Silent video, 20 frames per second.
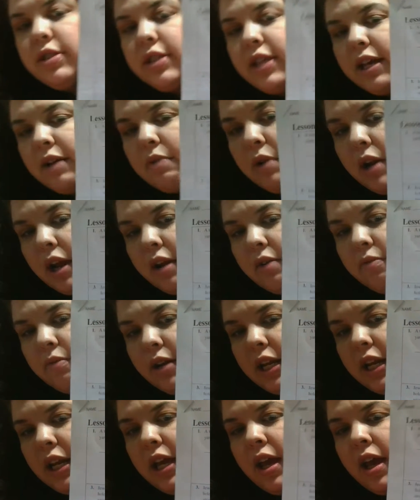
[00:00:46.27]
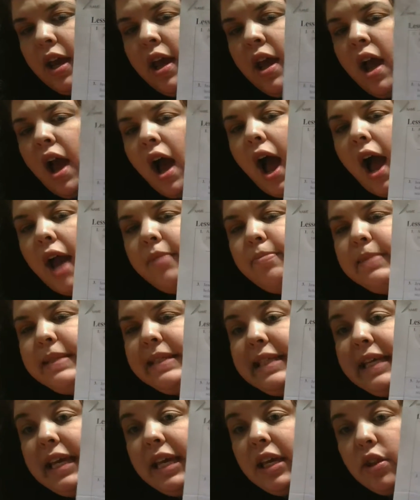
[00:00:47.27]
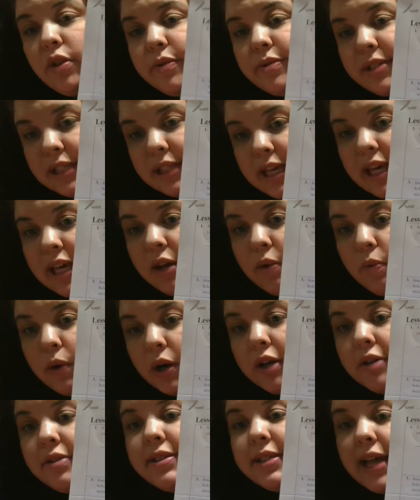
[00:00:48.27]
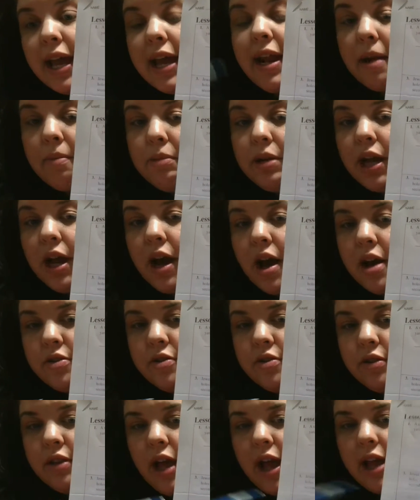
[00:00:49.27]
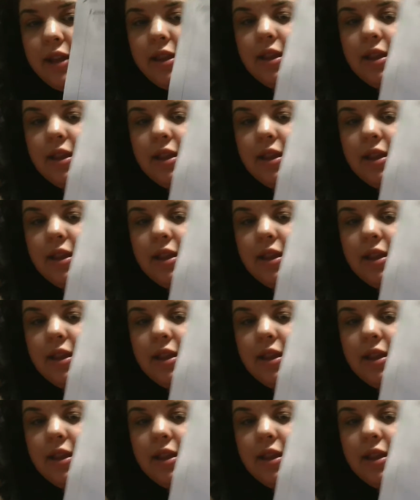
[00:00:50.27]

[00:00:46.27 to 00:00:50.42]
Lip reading: thing when I read it, I'm seeing those keywords and I'm going to underline